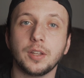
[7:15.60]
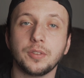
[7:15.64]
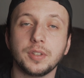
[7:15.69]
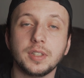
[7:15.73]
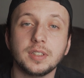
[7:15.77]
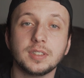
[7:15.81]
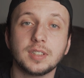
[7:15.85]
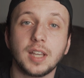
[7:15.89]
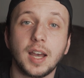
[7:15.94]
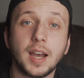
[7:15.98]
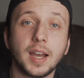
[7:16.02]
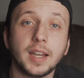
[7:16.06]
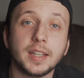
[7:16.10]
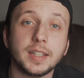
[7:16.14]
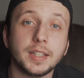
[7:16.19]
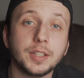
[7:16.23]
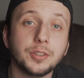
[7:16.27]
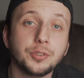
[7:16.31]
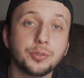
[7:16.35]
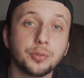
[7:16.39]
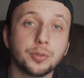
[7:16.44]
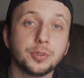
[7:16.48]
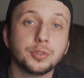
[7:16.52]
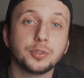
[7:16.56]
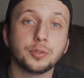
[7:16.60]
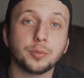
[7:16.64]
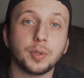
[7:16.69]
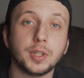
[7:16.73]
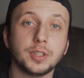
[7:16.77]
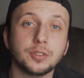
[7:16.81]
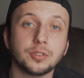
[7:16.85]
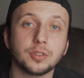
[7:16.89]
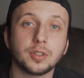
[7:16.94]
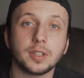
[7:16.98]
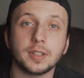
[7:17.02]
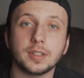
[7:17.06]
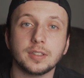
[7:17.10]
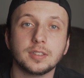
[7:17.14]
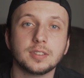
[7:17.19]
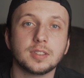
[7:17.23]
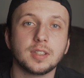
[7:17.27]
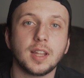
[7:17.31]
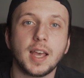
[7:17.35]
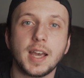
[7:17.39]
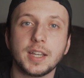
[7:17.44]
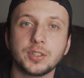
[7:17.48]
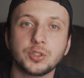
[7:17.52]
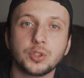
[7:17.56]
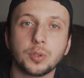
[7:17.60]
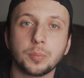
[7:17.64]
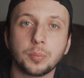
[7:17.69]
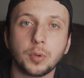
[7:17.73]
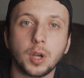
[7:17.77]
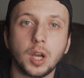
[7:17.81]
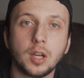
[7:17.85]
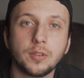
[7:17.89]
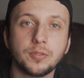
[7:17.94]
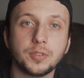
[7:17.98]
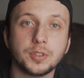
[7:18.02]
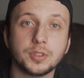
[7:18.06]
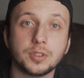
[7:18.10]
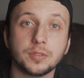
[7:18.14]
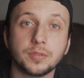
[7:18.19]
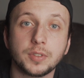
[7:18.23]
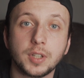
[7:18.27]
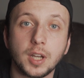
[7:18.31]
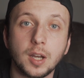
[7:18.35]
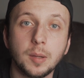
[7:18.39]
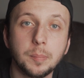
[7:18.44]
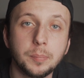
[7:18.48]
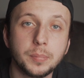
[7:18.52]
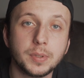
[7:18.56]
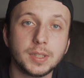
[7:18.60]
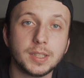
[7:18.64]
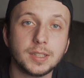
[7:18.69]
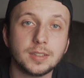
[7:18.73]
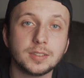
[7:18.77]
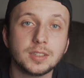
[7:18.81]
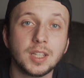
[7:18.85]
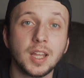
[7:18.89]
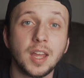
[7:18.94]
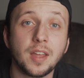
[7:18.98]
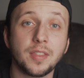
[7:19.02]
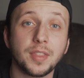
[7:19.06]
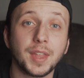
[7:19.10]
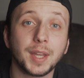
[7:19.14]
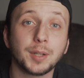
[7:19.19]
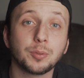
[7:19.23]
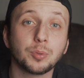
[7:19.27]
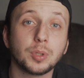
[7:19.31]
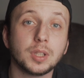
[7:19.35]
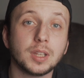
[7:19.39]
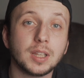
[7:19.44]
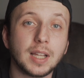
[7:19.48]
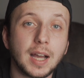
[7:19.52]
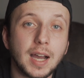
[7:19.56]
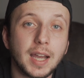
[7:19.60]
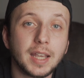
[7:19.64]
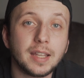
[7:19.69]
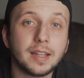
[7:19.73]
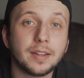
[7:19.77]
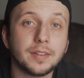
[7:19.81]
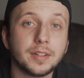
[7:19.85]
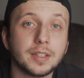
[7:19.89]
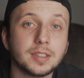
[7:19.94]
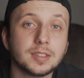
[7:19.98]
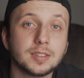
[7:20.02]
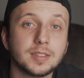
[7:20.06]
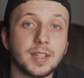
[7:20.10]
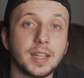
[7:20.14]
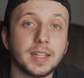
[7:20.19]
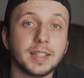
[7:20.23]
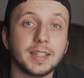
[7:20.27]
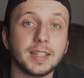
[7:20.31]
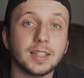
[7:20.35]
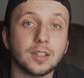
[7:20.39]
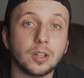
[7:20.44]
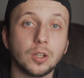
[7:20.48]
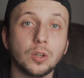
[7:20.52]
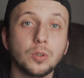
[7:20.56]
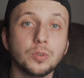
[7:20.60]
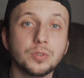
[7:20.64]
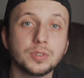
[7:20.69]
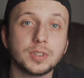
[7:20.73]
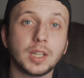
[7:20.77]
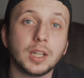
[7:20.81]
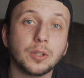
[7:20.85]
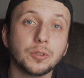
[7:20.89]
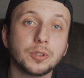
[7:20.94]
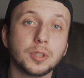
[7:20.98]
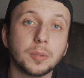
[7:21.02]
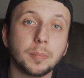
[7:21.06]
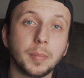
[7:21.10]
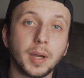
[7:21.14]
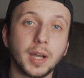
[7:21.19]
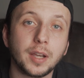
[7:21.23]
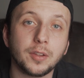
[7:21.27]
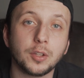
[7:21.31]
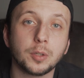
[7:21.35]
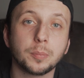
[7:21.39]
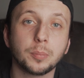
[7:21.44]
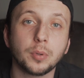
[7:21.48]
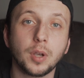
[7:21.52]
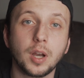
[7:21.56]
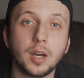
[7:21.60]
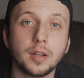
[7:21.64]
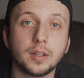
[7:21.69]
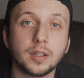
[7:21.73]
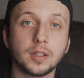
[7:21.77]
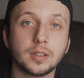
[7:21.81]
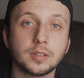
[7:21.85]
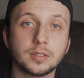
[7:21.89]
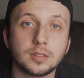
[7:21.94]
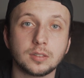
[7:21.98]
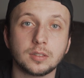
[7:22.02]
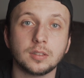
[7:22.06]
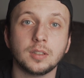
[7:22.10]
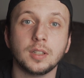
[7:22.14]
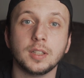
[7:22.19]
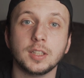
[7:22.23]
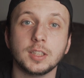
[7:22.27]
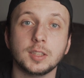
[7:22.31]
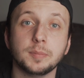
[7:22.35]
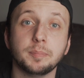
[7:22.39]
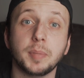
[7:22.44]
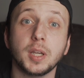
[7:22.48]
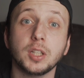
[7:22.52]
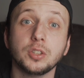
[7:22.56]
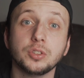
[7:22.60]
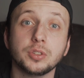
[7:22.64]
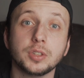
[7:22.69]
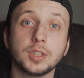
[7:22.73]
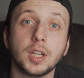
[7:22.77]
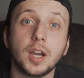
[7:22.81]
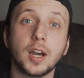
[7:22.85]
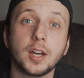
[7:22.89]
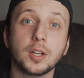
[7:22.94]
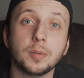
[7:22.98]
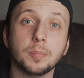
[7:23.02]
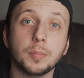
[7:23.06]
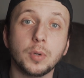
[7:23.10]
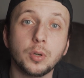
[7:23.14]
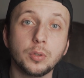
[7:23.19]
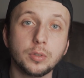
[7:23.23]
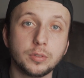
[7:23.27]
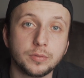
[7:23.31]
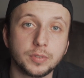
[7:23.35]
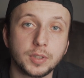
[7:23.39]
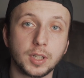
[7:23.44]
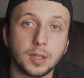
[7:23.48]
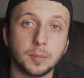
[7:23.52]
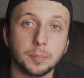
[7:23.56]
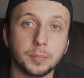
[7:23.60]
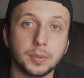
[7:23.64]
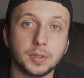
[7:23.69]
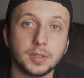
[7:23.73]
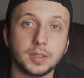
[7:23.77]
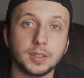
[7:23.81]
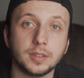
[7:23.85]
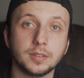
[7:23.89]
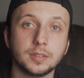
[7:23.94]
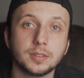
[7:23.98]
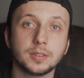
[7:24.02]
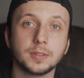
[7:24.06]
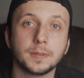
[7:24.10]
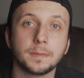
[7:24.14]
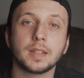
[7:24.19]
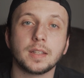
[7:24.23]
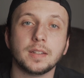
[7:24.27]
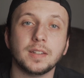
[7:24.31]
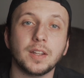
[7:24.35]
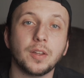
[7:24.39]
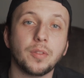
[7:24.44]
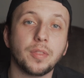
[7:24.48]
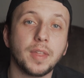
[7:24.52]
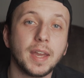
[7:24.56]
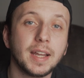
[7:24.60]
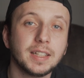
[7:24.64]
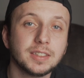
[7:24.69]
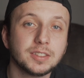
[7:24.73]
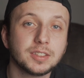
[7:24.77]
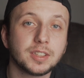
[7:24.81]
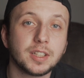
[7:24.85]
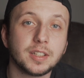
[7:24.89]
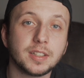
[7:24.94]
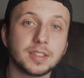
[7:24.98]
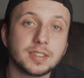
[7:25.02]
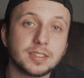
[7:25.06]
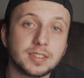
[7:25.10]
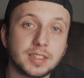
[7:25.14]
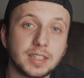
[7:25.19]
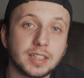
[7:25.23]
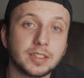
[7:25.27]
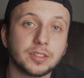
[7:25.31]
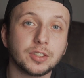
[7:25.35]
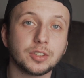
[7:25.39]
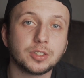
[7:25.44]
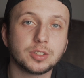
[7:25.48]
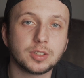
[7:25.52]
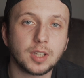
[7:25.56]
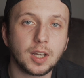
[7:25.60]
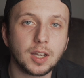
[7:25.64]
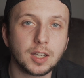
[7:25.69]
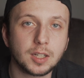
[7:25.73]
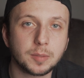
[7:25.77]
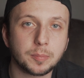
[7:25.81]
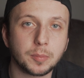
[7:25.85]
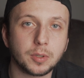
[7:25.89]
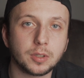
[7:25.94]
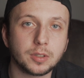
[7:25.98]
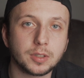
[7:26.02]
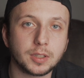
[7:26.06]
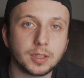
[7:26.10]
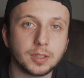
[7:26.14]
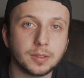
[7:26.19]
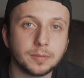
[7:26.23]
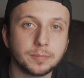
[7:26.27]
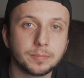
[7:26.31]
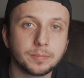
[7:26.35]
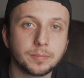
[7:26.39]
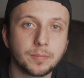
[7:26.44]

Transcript: these high interest rates are going to slash the profits of companies that rely on us taking loans out to buy their products, especially automotive companies. Now, that's going to sink the stock market.